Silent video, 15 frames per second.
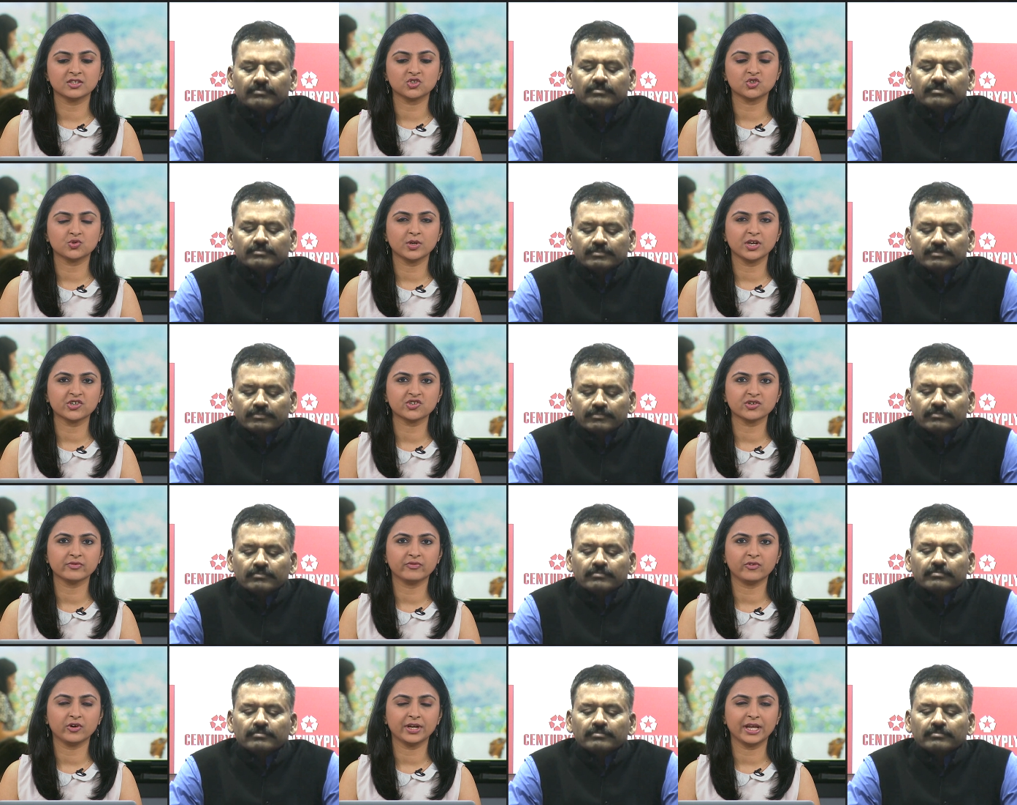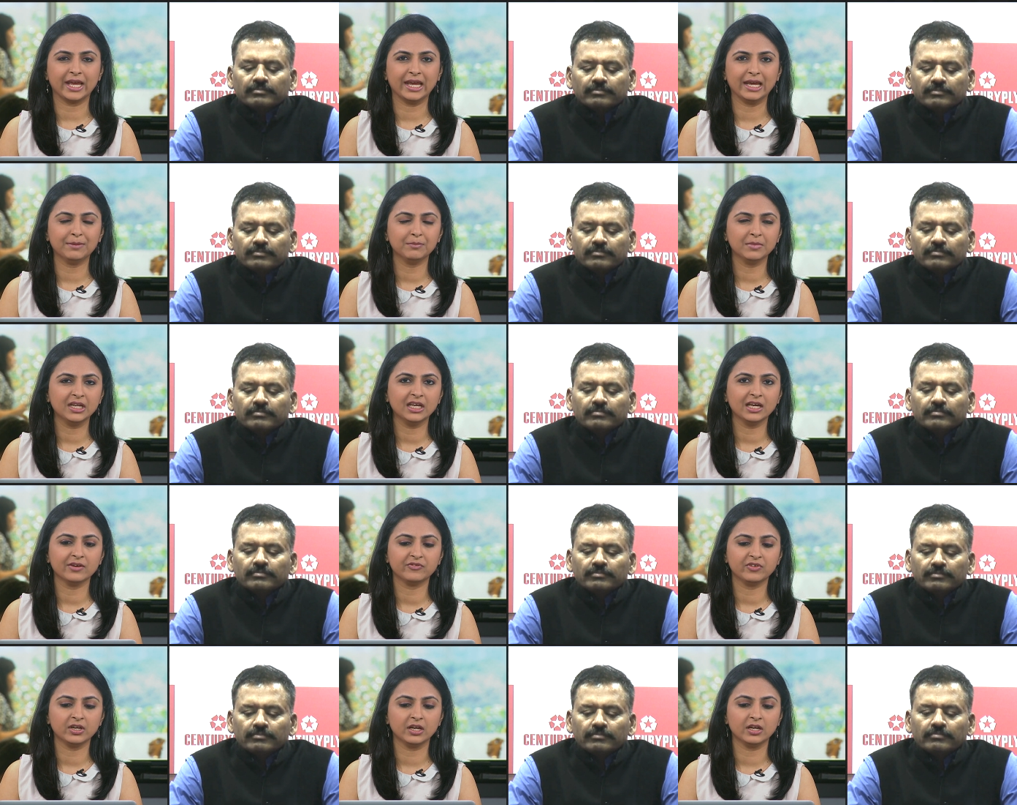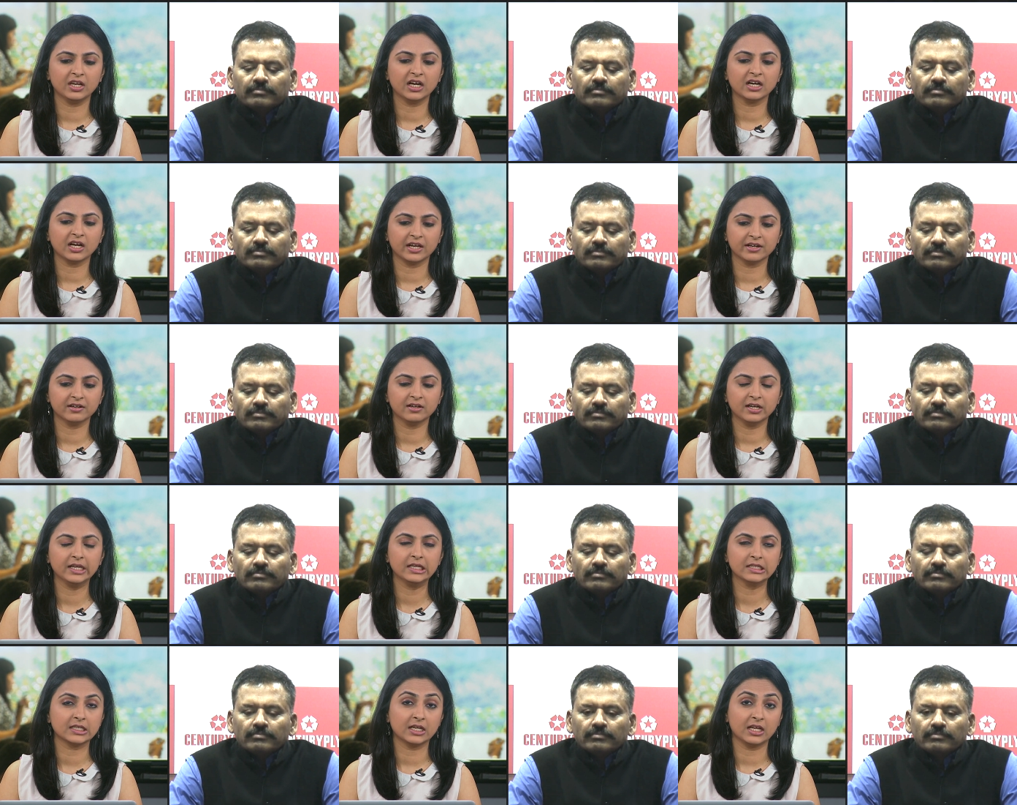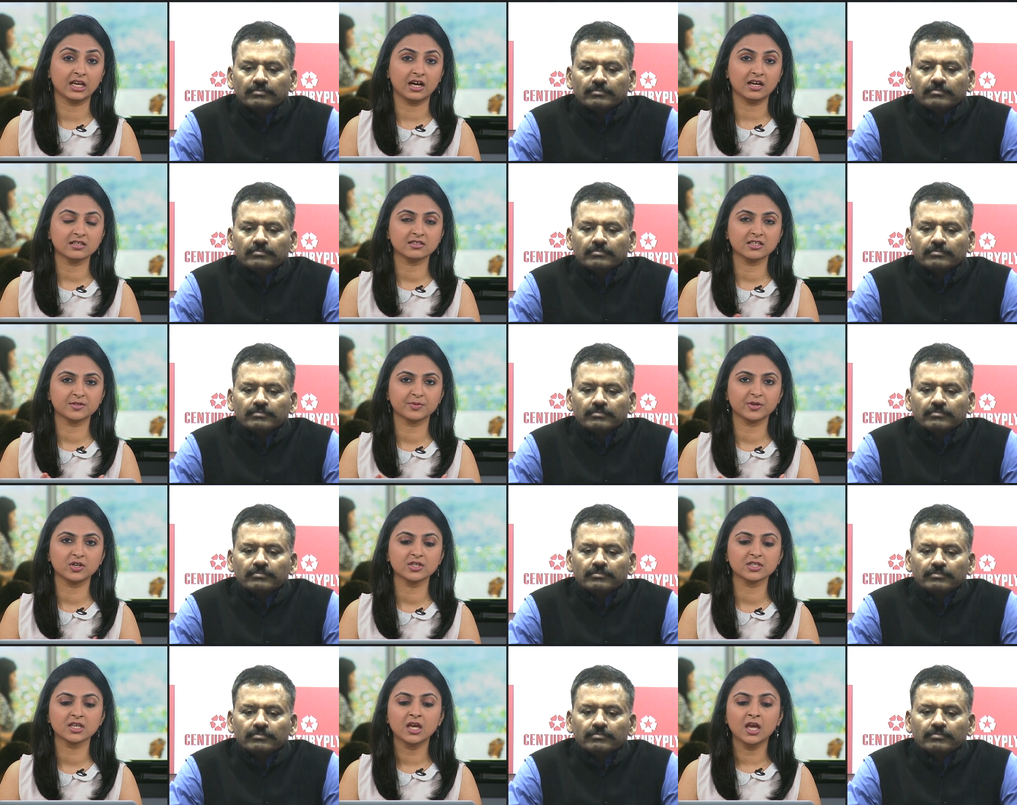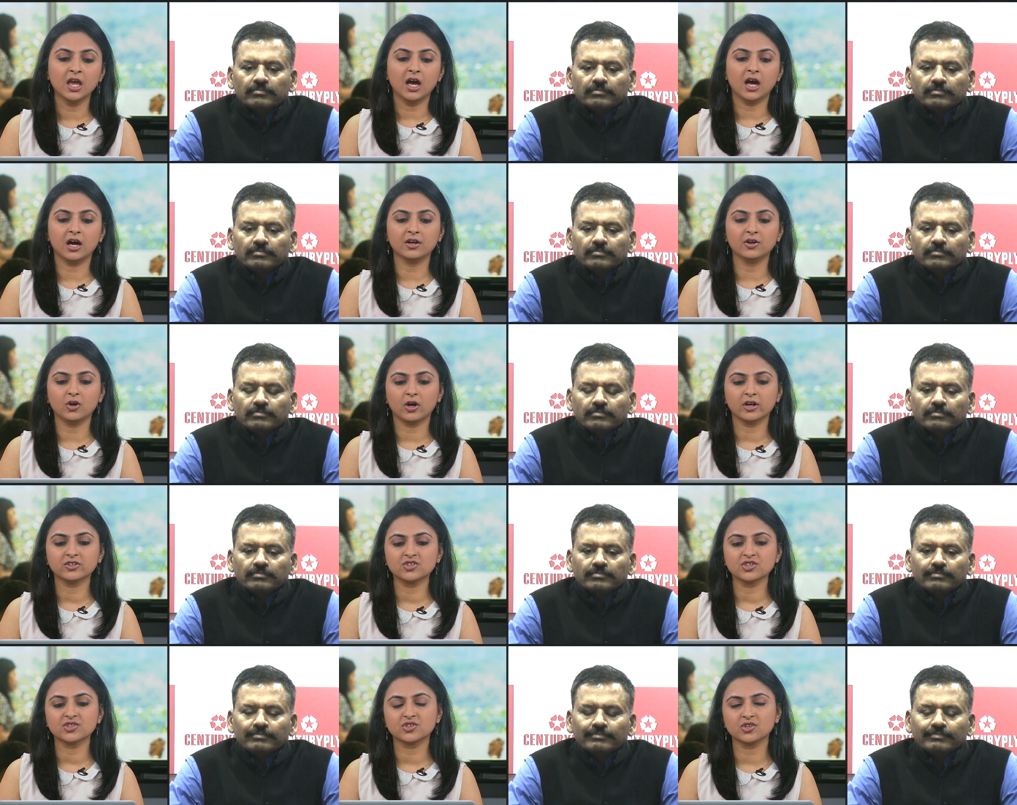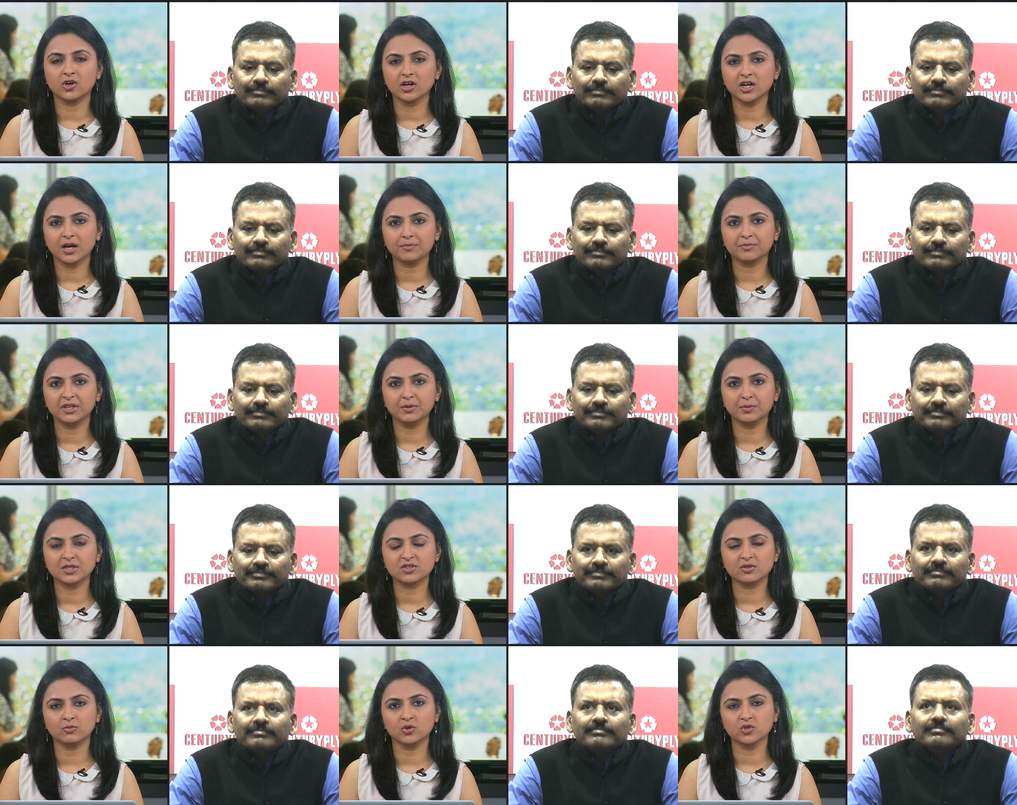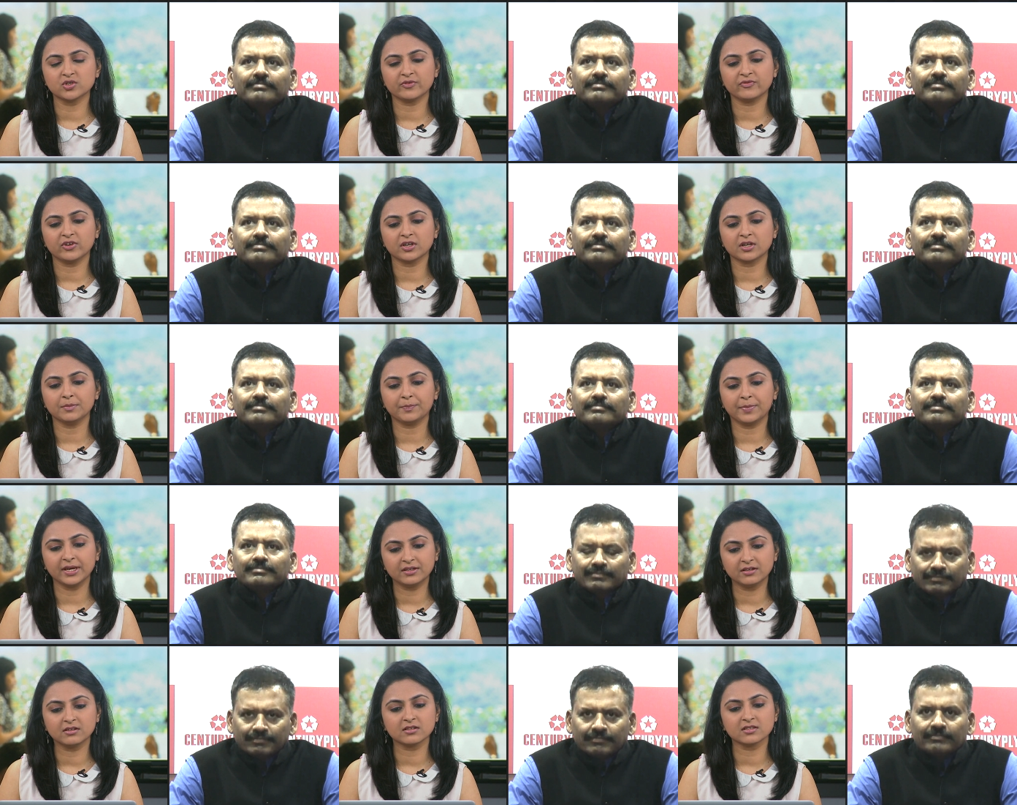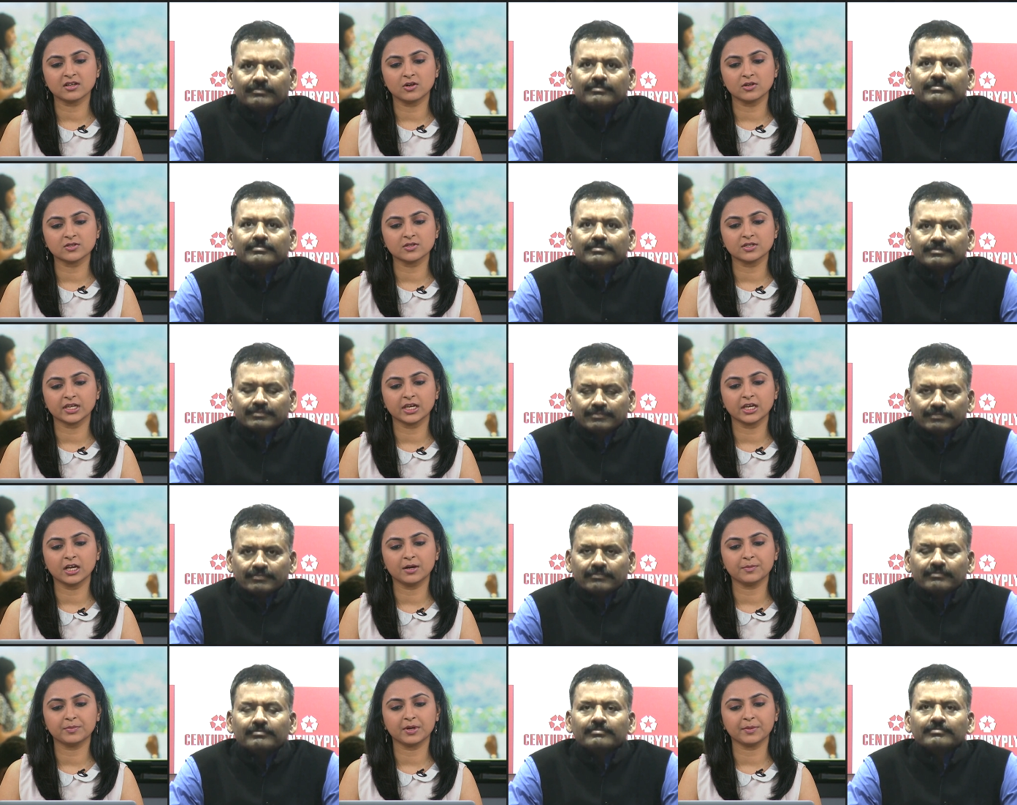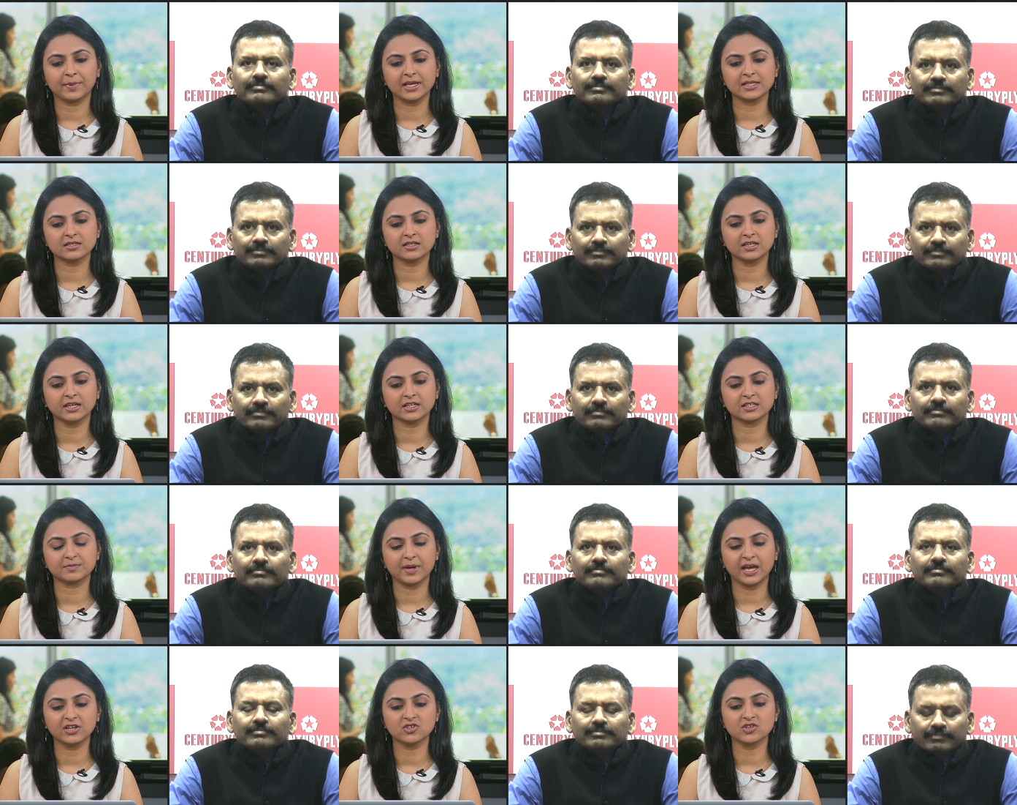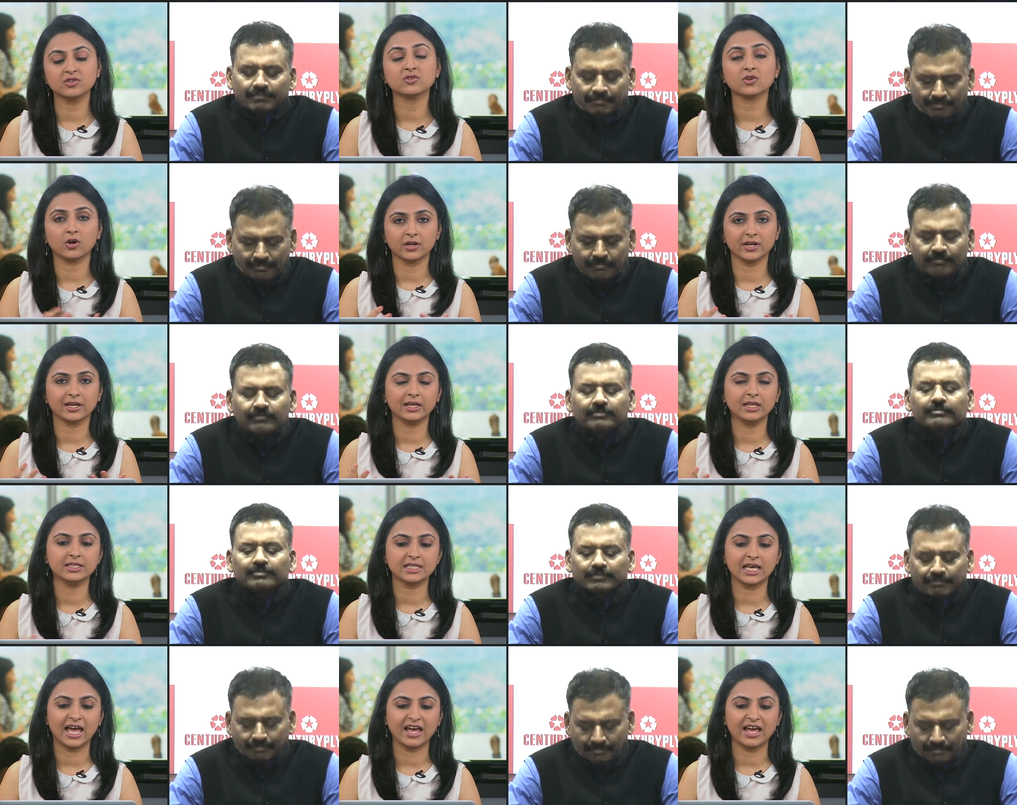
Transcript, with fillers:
Speaker 1: situation for M D F in India currently is. And I ask this because uh, not just your company, but so most of your competitors are also taking up capacity expansions or at least